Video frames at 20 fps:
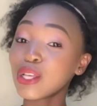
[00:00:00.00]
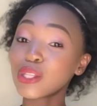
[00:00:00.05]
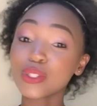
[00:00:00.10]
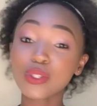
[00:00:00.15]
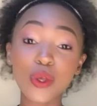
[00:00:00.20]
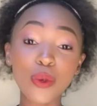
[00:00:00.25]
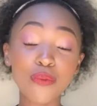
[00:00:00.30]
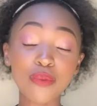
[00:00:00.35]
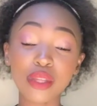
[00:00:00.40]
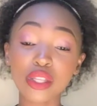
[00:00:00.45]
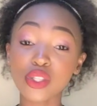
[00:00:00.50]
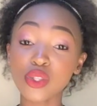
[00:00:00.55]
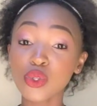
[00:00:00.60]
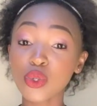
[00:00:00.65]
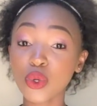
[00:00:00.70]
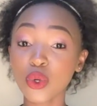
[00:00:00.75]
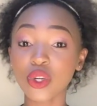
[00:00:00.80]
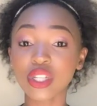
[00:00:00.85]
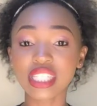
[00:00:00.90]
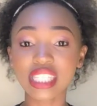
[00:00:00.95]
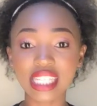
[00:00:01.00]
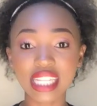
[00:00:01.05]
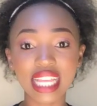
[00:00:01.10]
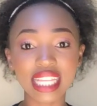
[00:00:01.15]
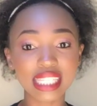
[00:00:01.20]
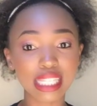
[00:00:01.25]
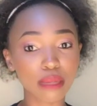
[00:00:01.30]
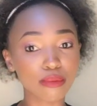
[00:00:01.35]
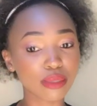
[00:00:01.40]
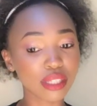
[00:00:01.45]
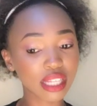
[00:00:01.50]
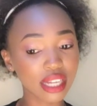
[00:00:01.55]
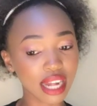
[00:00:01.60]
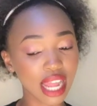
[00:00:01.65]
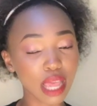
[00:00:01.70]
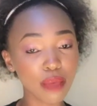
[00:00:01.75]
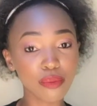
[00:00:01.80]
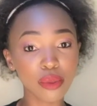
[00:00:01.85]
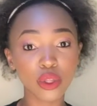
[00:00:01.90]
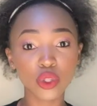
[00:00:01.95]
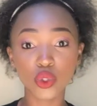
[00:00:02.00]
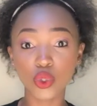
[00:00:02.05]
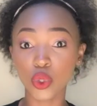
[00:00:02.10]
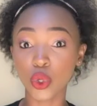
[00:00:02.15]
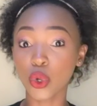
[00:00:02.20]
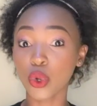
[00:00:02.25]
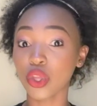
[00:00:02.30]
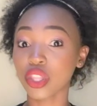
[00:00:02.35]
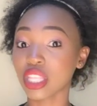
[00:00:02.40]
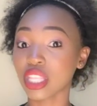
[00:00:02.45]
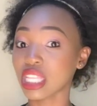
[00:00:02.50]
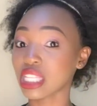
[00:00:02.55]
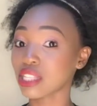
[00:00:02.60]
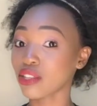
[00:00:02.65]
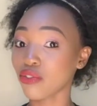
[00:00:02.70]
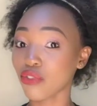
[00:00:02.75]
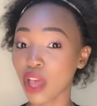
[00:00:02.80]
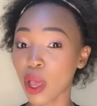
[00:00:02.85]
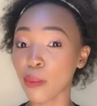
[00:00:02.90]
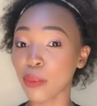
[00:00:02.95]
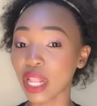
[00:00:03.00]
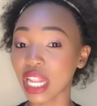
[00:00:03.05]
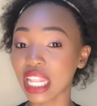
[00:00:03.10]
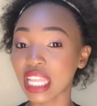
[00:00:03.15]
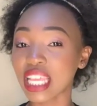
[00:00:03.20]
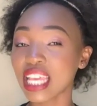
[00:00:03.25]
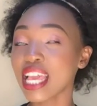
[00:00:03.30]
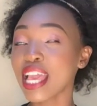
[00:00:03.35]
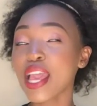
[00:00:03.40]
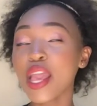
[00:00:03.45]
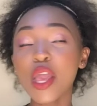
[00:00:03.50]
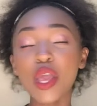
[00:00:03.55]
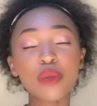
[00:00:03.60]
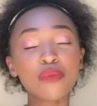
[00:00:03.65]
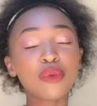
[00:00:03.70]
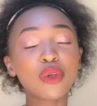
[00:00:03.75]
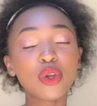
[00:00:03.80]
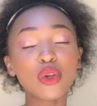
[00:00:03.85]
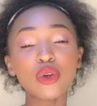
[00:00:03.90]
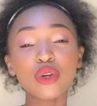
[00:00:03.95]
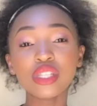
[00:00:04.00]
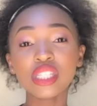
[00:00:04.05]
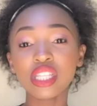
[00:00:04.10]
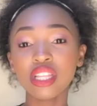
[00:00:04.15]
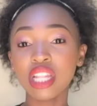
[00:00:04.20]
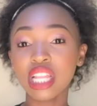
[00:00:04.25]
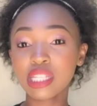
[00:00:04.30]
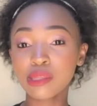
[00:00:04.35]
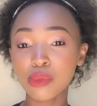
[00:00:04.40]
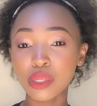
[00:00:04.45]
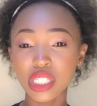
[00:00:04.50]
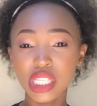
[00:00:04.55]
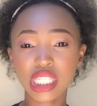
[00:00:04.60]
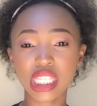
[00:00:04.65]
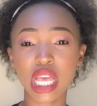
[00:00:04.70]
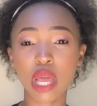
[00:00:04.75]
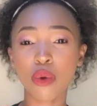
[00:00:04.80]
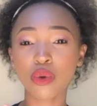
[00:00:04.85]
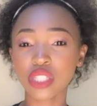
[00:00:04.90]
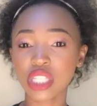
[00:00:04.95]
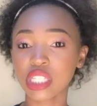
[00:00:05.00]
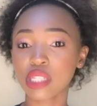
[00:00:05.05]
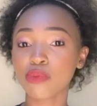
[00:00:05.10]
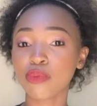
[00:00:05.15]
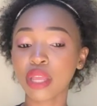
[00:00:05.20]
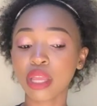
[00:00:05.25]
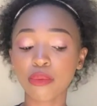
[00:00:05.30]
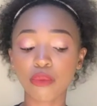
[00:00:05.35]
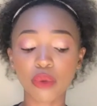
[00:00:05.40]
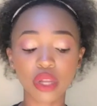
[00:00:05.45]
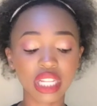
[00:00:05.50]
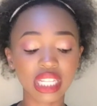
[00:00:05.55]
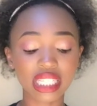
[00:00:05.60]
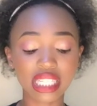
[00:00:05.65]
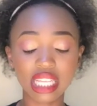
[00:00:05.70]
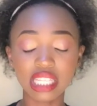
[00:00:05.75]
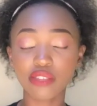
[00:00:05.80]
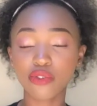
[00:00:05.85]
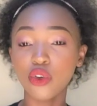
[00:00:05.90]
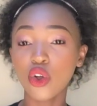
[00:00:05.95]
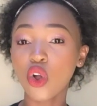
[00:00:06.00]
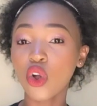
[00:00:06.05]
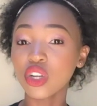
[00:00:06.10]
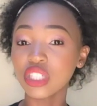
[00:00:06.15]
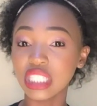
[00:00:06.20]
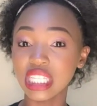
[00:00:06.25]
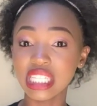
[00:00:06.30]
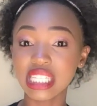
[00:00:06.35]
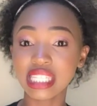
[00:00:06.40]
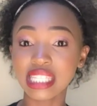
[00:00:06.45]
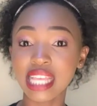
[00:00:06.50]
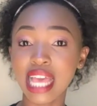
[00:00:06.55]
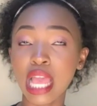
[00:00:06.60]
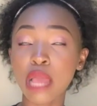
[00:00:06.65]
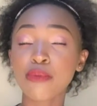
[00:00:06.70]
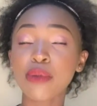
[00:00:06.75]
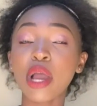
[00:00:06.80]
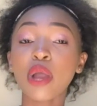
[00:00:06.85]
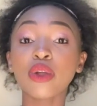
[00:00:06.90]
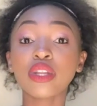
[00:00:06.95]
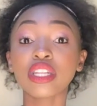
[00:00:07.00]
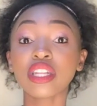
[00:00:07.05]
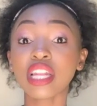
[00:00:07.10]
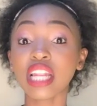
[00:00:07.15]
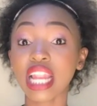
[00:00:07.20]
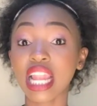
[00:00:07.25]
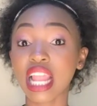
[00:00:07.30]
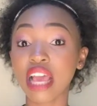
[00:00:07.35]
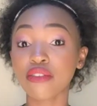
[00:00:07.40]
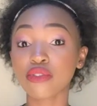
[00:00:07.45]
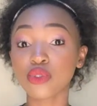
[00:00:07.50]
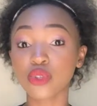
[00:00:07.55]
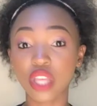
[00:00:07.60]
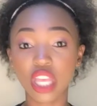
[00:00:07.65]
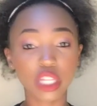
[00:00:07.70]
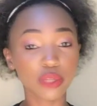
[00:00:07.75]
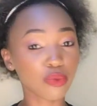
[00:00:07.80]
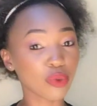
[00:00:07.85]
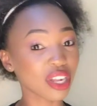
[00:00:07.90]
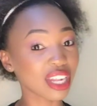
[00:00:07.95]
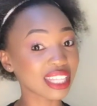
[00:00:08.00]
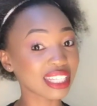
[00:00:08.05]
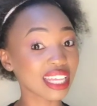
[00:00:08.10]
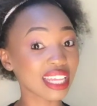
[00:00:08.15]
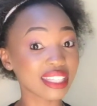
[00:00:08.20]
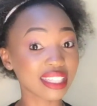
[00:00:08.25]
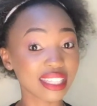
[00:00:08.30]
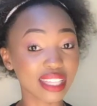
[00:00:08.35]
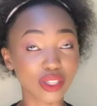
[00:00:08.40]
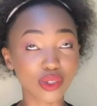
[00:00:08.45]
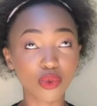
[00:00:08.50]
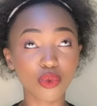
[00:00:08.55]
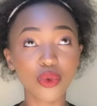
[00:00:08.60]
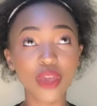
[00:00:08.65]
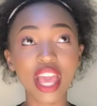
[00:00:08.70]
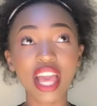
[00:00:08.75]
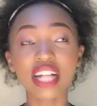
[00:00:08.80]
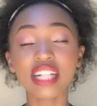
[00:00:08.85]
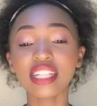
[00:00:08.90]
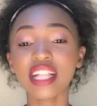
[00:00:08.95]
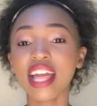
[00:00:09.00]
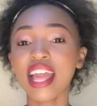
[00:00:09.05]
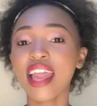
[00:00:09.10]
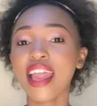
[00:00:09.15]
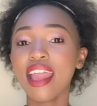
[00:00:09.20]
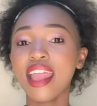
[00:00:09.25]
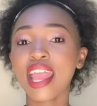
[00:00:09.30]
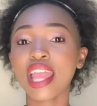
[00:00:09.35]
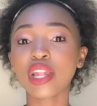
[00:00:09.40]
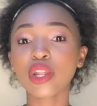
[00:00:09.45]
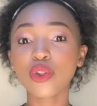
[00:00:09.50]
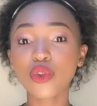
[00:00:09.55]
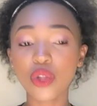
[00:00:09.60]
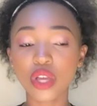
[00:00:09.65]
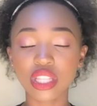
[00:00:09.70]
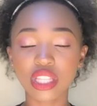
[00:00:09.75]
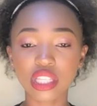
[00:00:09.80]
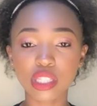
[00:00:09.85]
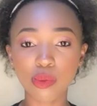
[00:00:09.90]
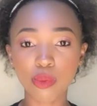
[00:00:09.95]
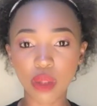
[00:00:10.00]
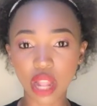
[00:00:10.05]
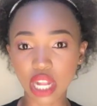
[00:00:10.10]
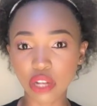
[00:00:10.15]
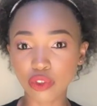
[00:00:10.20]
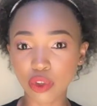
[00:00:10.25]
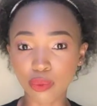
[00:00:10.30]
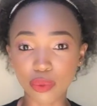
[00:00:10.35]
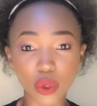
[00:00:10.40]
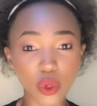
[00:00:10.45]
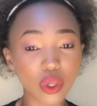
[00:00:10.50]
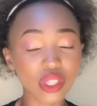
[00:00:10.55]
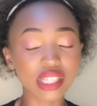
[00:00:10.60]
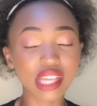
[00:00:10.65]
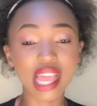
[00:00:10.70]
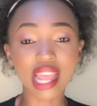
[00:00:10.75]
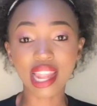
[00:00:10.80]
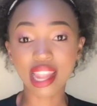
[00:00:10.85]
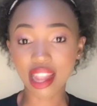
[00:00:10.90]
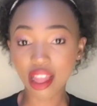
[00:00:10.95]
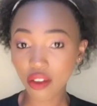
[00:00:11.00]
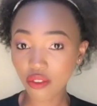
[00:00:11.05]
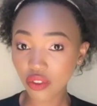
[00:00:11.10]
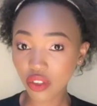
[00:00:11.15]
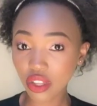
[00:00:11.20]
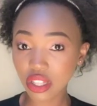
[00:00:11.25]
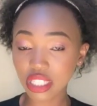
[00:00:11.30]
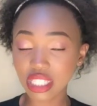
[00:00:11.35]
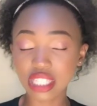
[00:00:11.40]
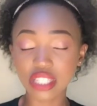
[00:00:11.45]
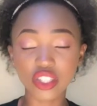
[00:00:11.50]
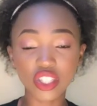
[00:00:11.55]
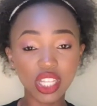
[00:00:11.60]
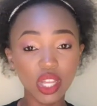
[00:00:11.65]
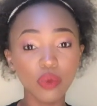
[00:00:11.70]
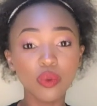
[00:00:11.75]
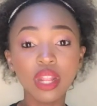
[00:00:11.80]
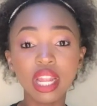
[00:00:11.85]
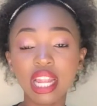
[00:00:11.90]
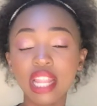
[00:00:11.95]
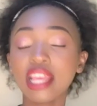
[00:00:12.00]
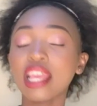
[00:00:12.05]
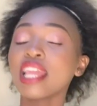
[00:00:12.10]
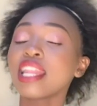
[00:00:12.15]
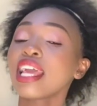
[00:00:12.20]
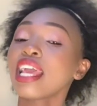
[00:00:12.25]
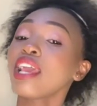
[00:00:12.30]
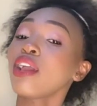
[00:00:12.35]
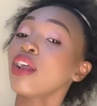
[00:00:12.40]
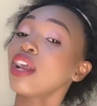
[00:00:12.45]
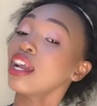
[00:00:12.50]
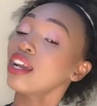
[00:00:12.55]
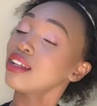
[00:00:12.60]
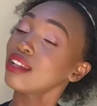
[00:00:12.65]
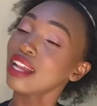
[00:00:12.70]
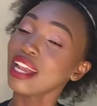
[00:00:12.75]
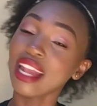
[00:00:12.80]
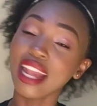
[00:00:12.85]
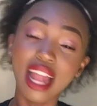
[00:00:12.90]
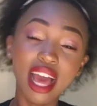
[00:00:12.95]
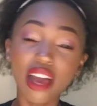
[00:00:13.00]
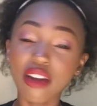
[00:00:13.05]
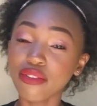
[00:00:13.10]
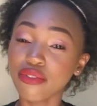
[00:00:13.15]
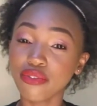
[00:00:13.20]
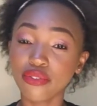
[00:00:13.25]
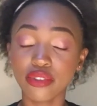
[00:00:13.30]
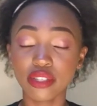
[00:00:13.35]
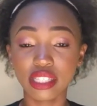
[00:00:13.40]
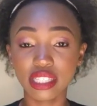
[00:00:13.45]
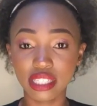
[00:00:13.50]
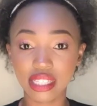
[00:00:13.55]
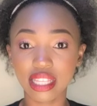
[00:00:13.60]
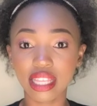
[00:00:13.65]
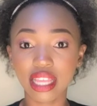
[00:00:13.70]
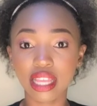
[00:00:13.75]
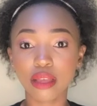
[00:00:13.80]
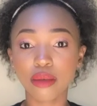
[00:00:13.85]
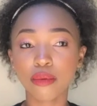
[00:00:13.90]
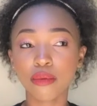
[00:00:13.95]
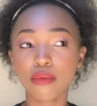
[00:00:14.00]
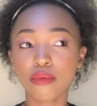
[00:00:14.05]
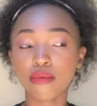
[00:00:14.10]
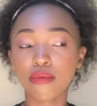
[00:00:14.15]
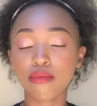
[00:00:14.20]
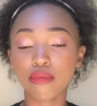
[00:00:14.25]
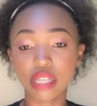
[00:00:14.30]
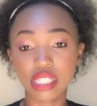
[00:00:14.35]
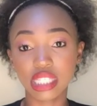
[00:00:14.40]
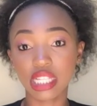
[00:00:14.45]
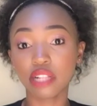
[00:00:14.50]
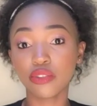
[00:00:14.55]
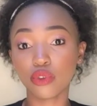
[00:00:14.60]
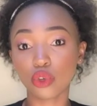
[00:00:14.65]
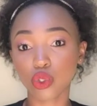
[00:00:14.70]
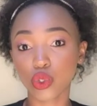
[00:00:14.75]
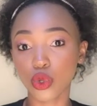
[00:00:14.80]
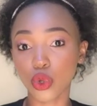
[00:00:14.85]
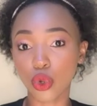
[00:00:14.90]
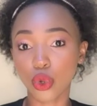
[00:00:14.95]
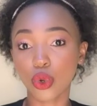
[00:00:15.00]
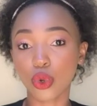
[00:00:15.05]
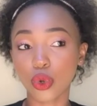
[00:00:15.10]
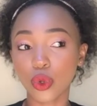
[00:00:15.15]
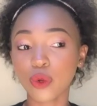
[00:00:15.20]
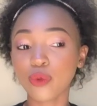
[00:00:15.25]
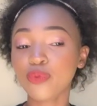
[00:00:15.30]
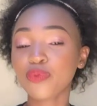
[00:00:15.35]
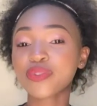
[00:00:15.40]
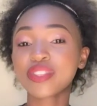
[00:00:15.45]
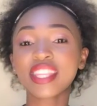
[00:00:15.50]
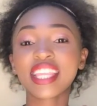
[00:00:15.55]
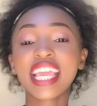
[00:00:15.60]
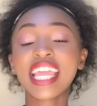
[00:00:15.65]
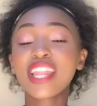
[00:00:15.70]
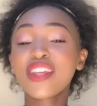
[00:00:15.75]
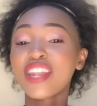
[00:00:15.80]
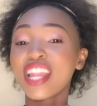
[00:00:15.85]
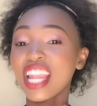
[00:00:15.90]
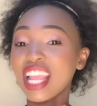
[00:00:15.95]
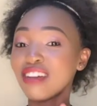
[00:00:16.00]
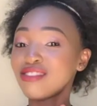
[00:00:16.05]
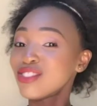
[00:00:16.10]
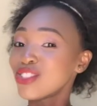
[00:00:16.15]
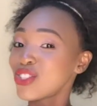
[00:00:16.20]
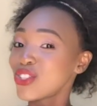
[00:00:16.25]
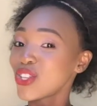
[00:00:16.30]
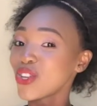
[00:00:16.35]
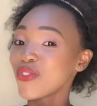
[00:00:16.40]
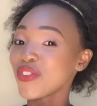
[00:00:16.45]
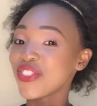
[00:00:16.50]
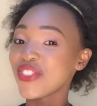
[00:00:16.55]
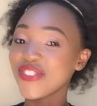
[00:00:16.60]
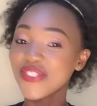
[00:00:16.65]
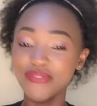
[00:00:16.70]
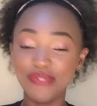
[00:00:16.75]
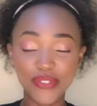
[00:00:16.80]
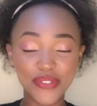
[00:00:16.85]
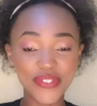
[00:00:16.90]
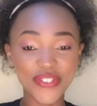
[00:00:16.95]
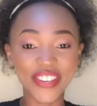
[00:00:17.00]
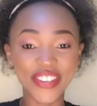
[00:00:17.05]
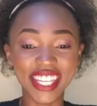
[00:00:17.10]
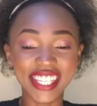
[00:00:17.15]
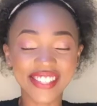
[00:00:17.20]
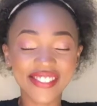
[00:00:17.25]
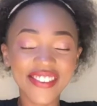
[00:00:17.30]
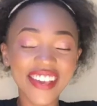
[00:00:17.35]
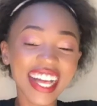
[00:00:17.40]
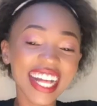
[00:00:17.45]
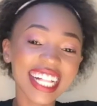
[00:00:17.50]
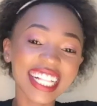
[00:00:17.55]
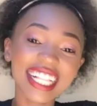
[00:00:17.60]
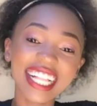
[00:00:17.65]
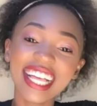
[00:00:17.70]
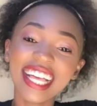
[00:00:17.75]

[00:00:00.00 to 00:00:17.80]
So please do consider subscribing to grow this family, because in as much as I wasn't being monetized for all this time, I would really love to get monetized as well and grow on this platform because I love it genuinely and I love seeing myself also grow, and I'd love to grow with you people as well.